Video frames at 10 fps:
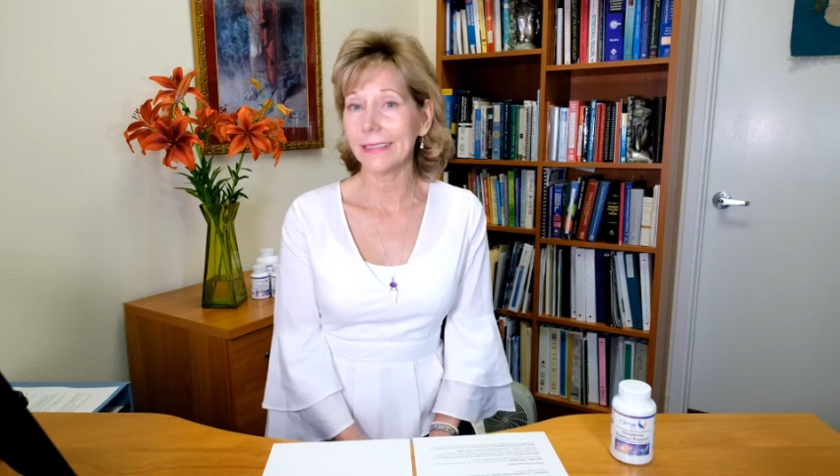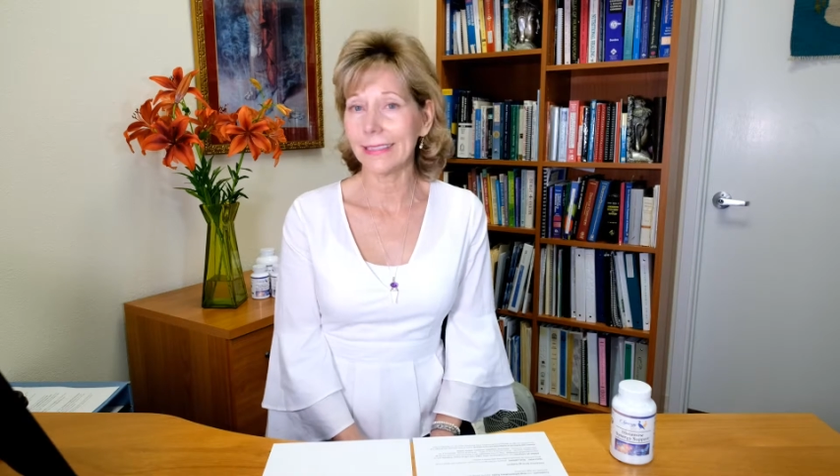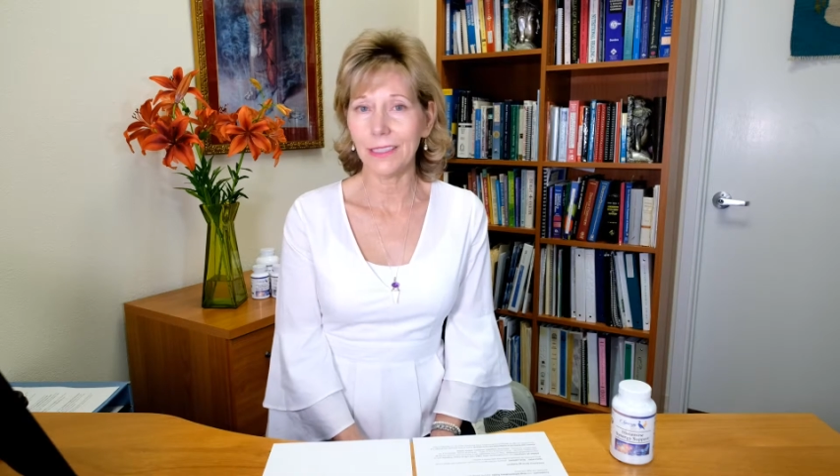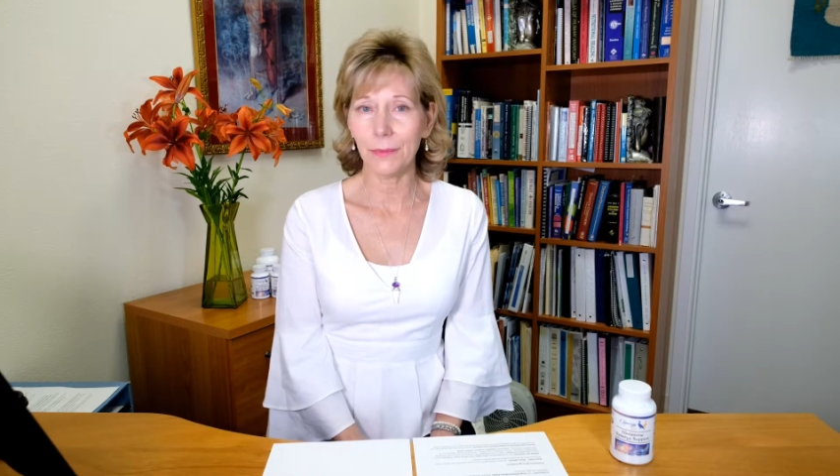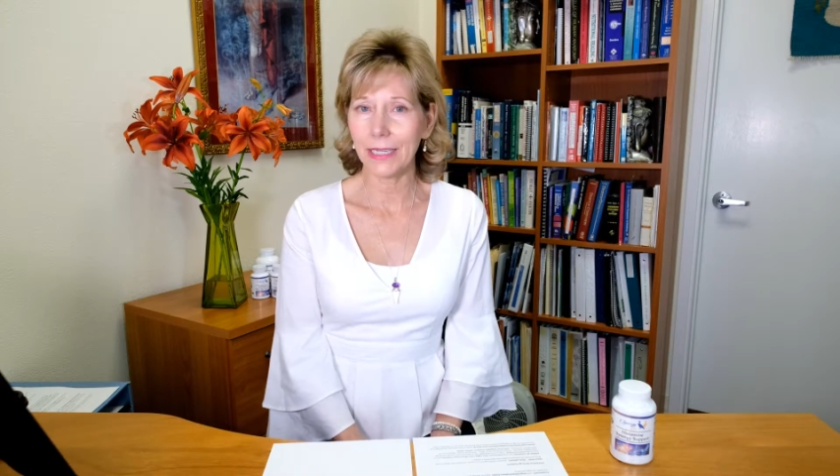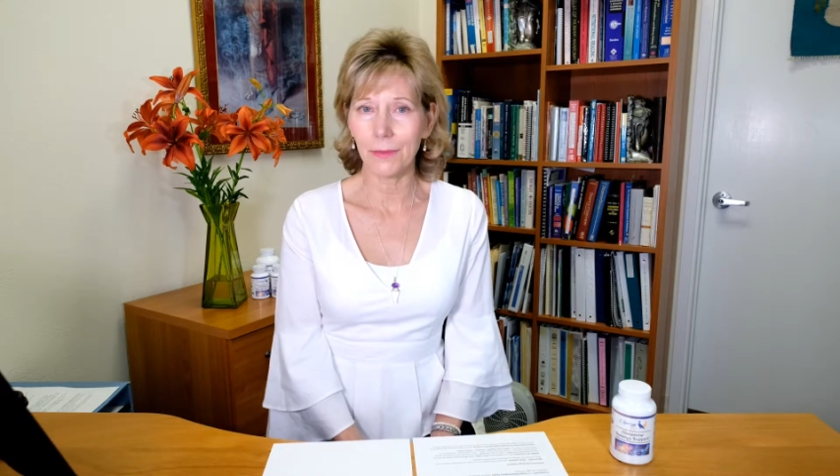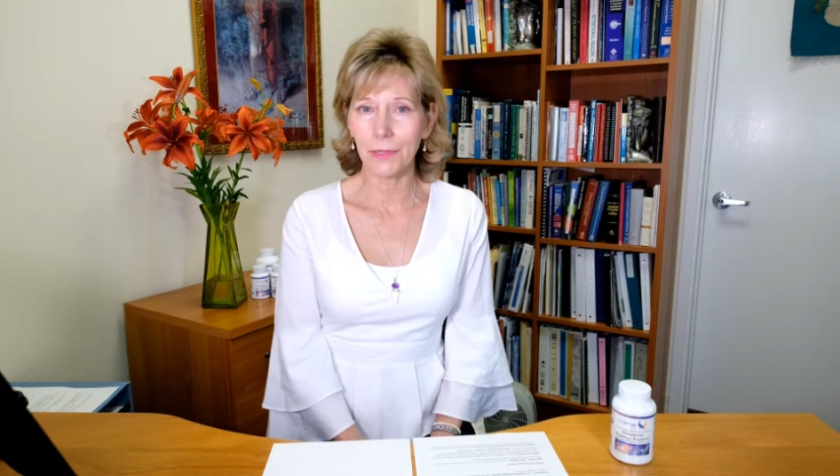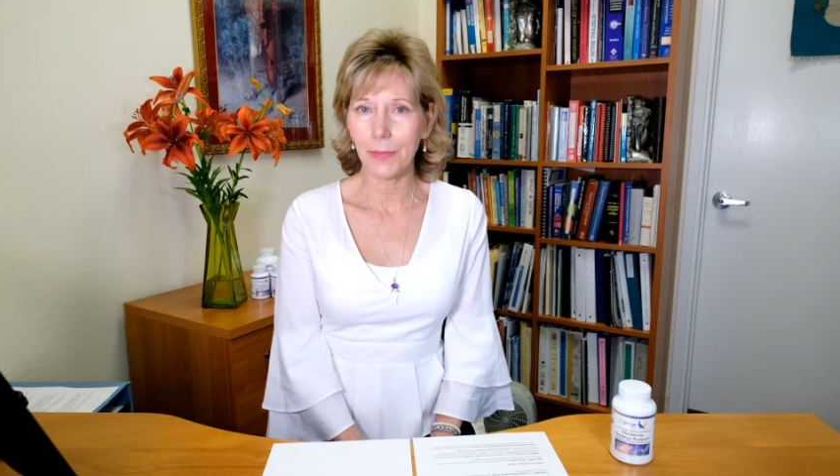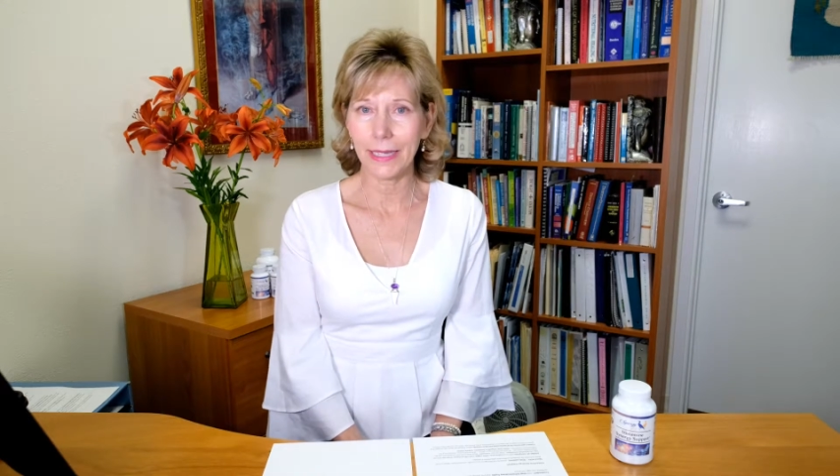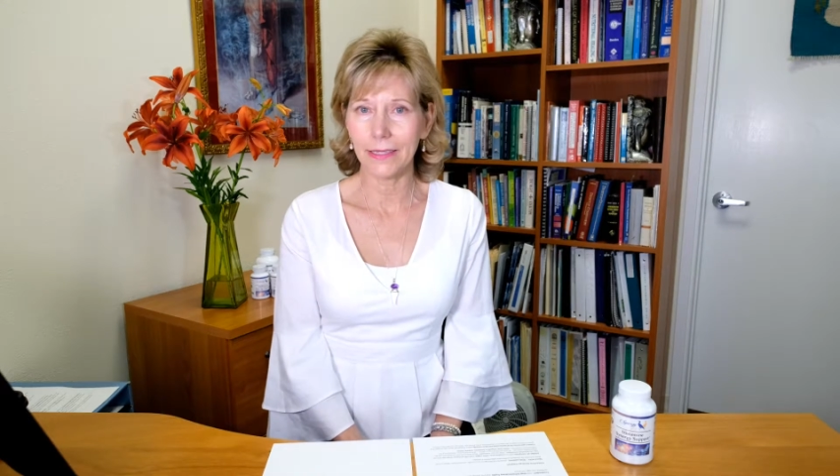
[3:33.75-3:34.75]
then you become
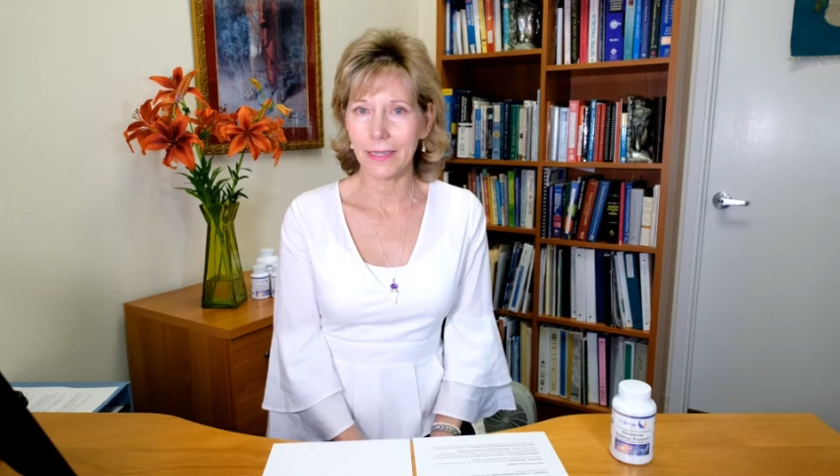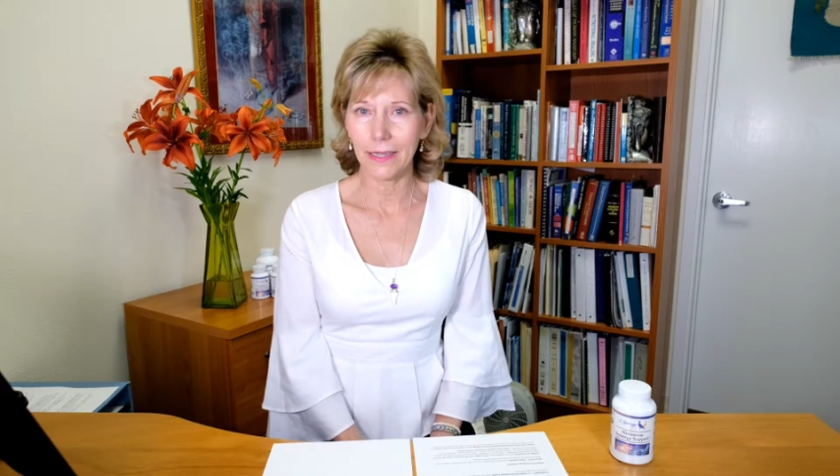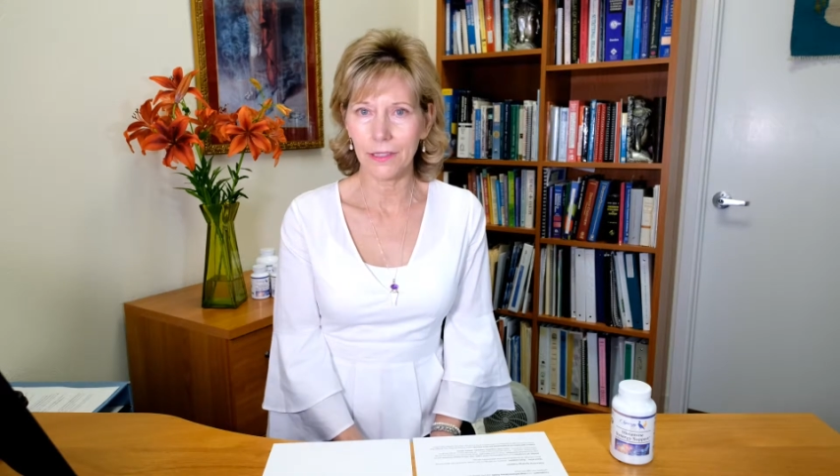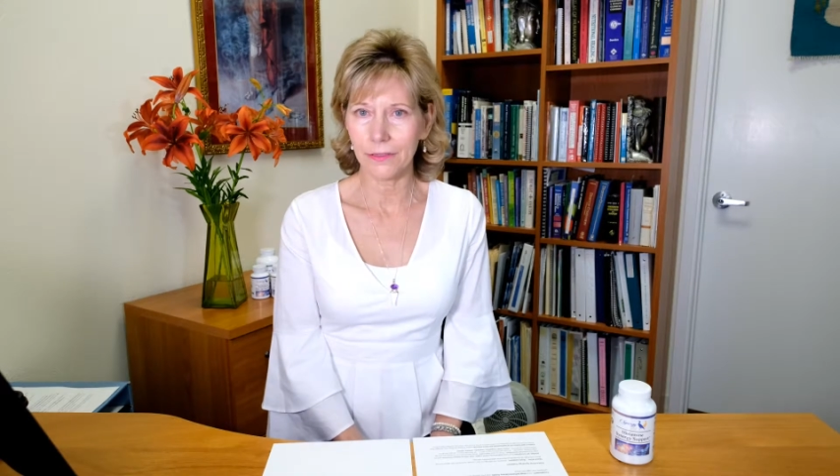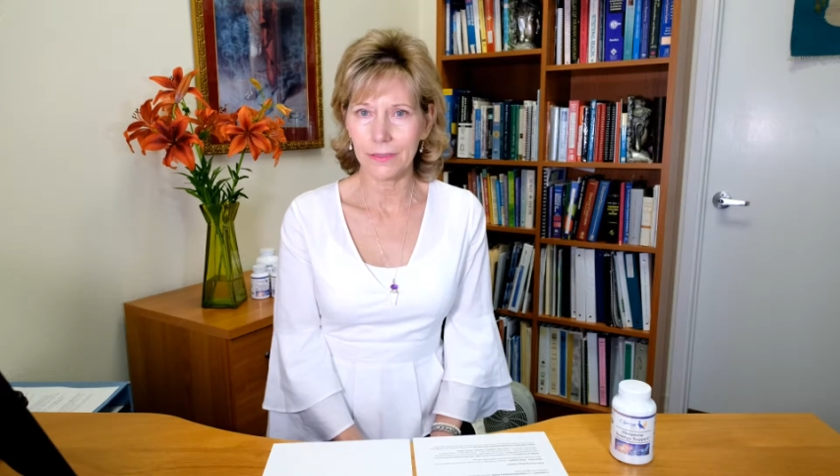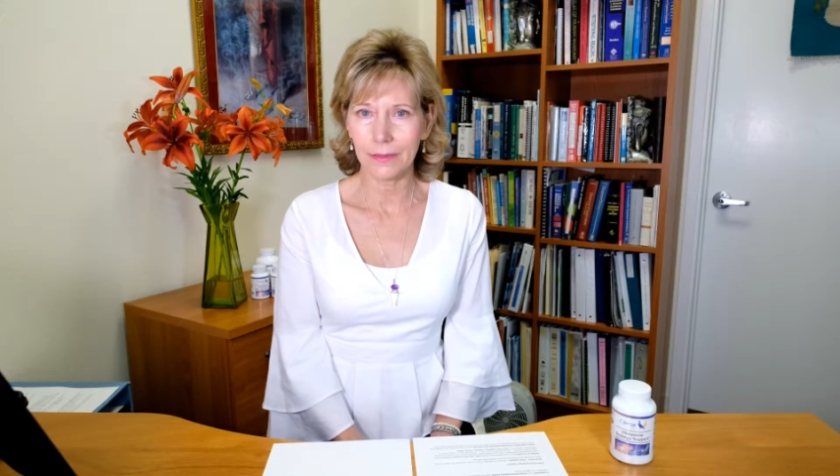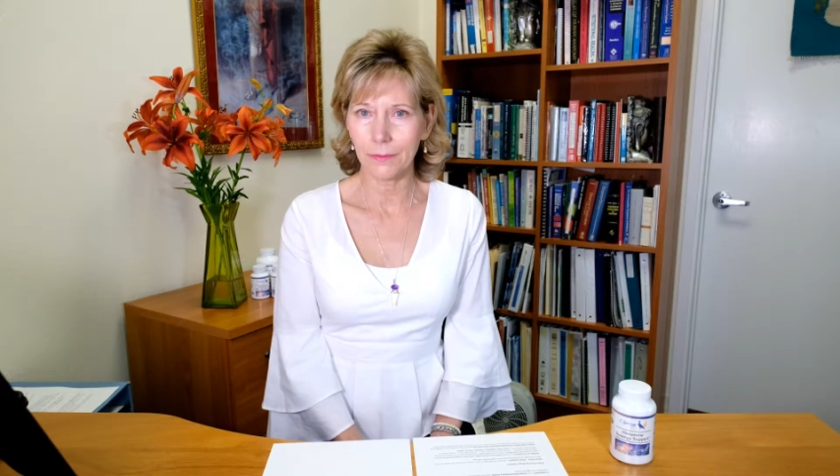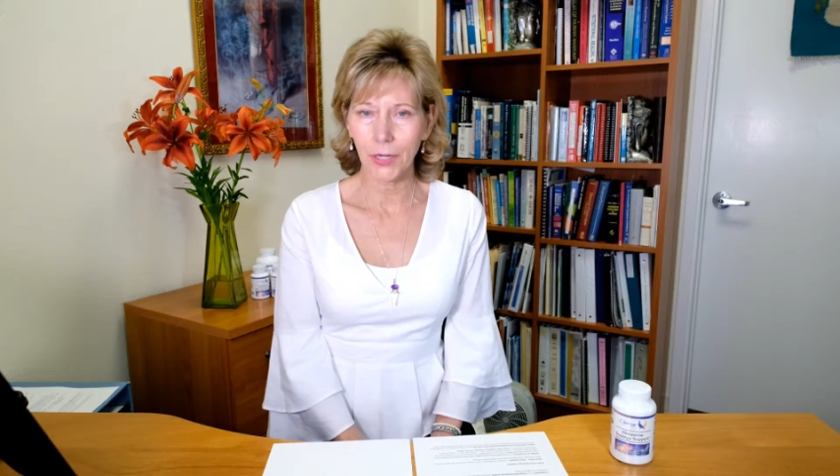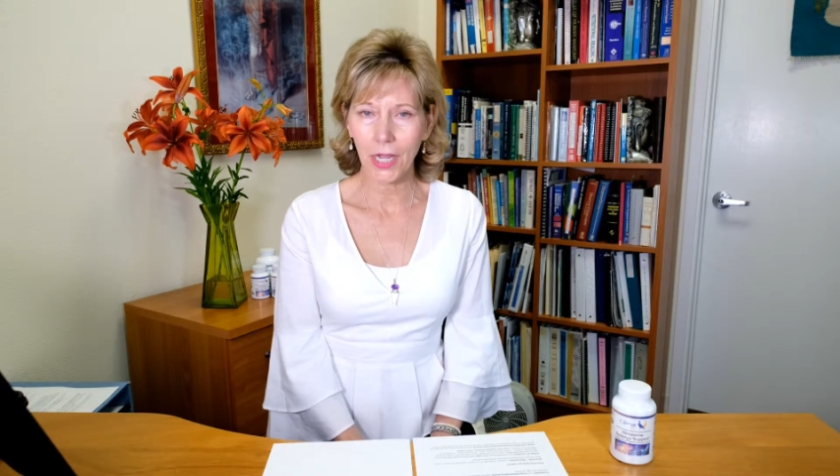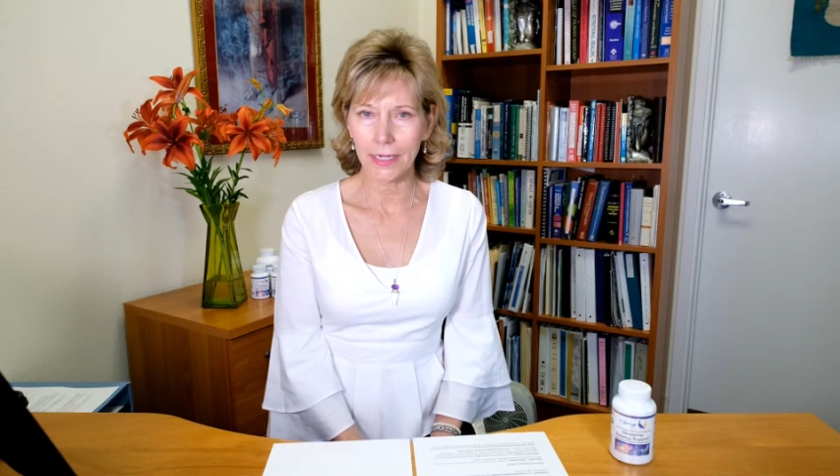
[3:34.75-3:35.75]
dependent on those
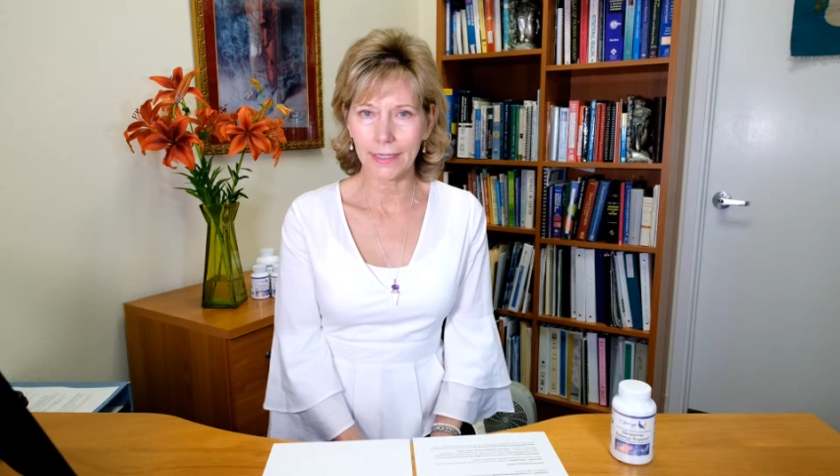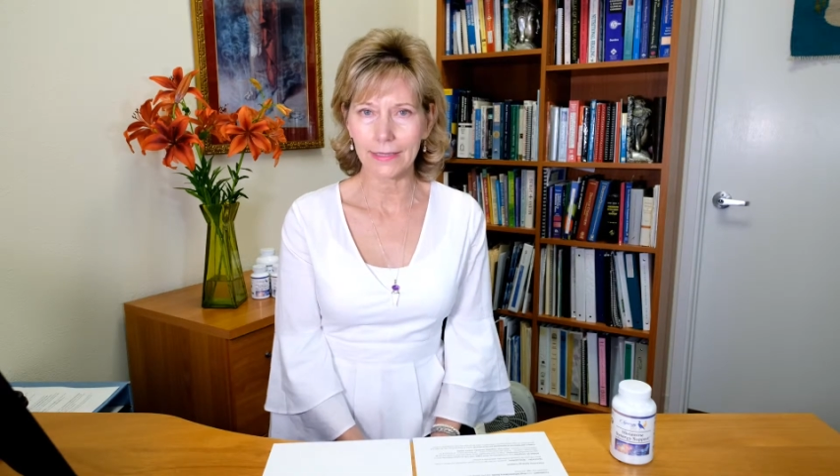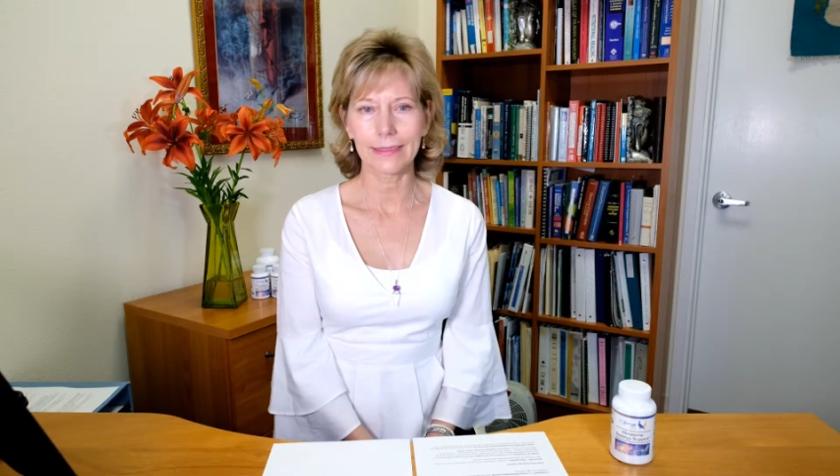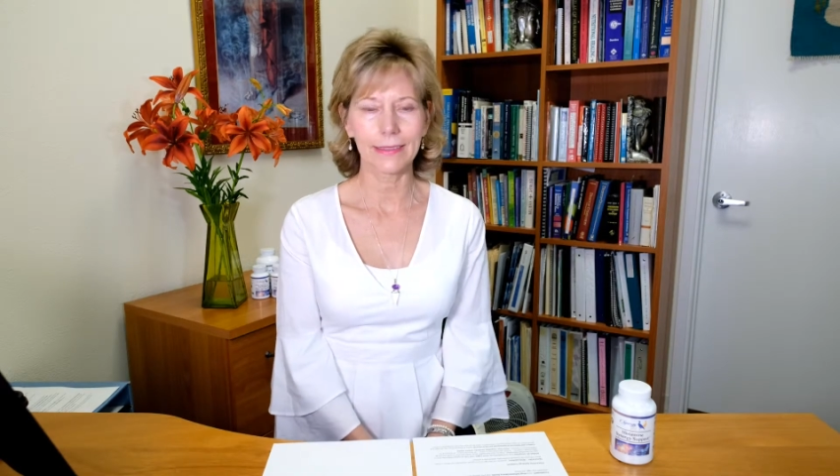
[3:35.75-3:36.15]
products.